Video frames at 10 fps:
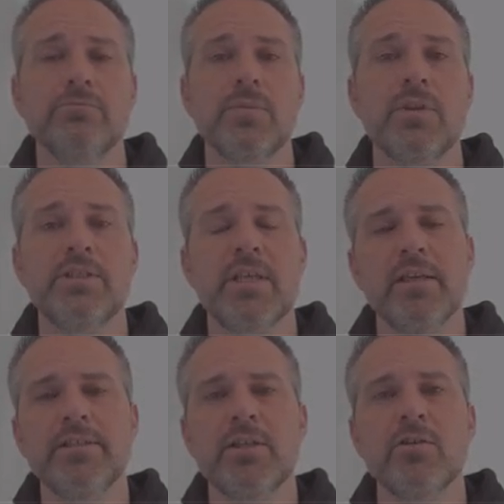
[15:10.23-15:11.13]
The
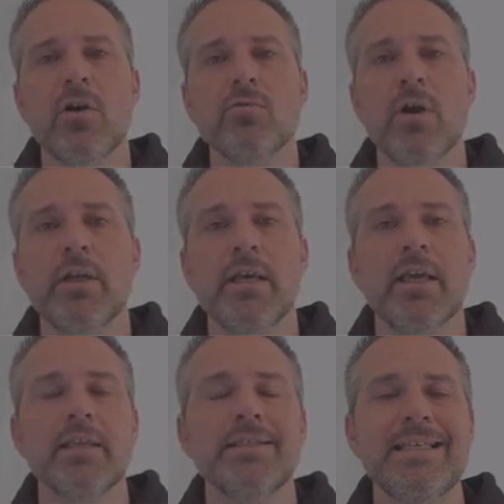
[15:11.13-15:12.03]
tests here are run
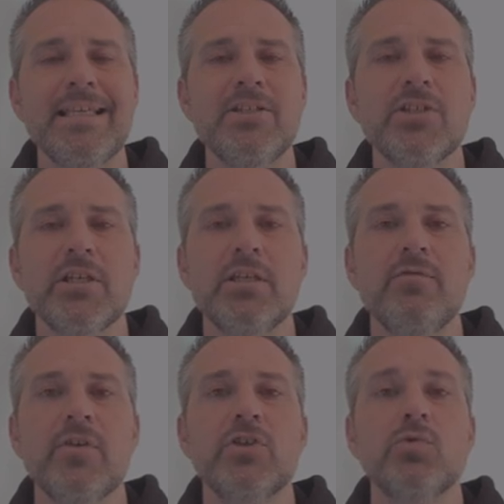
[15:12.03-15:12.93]
against each
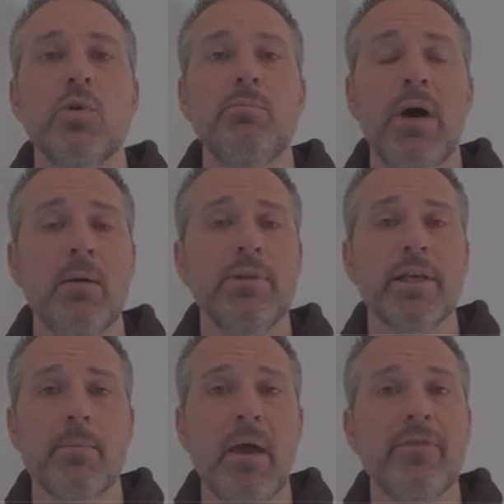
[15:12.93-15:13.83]
individual
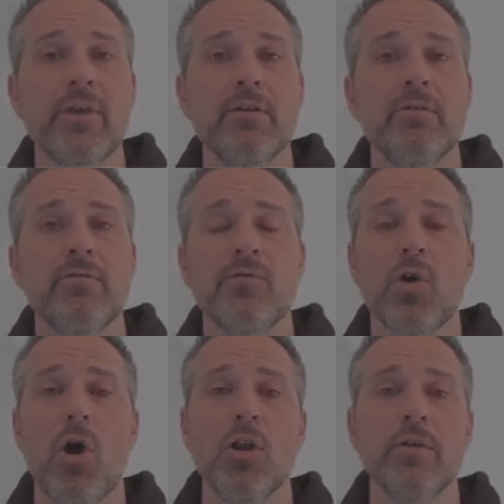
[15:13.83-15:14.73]
public method
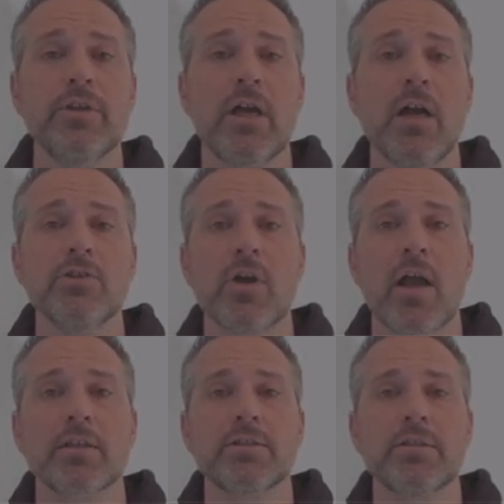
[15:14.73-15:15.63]
for all of the
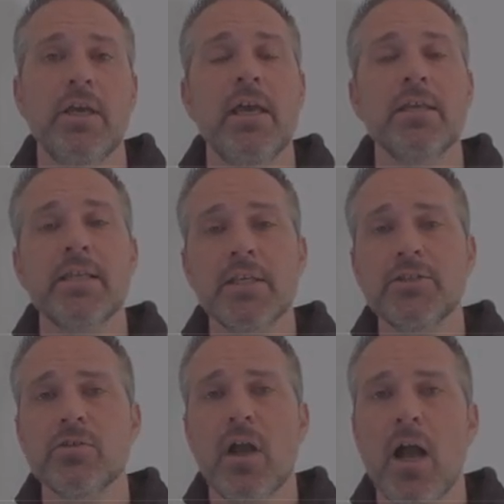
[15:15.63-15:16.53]
contracts.
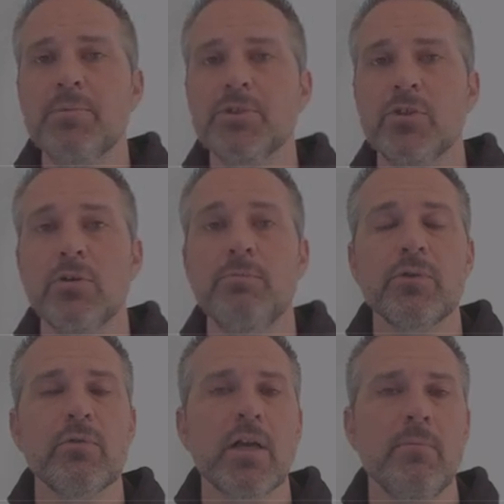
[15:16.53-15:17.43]
Tests are optional,
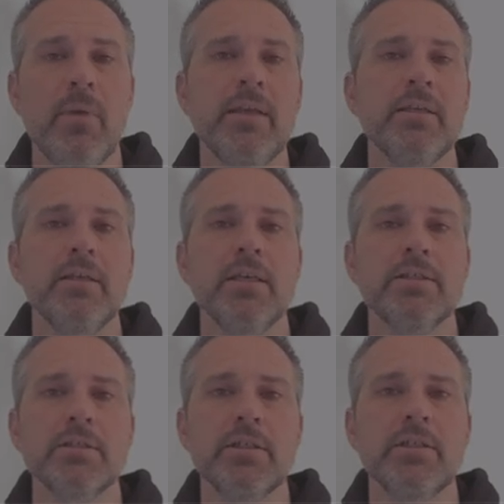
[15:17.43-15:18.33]
but recommended in
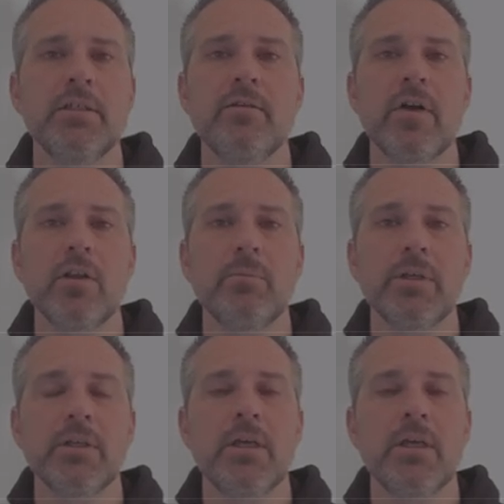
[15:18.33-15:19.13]
Solidity development.